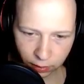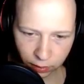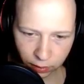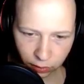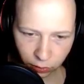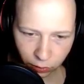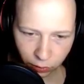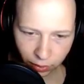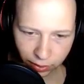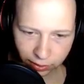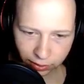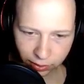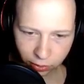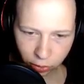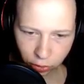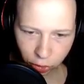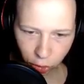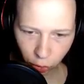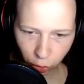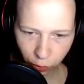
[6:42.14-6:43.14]
Why is it
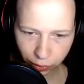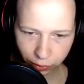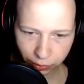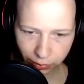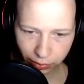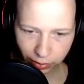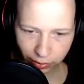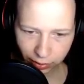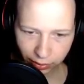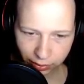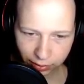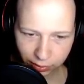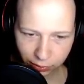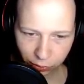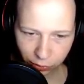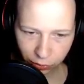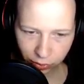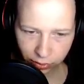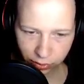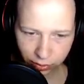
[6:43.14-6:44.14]
showing me that it
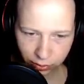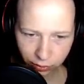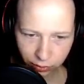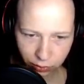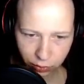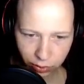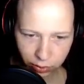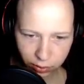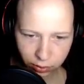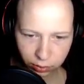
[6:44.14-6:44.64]
wasn't? What?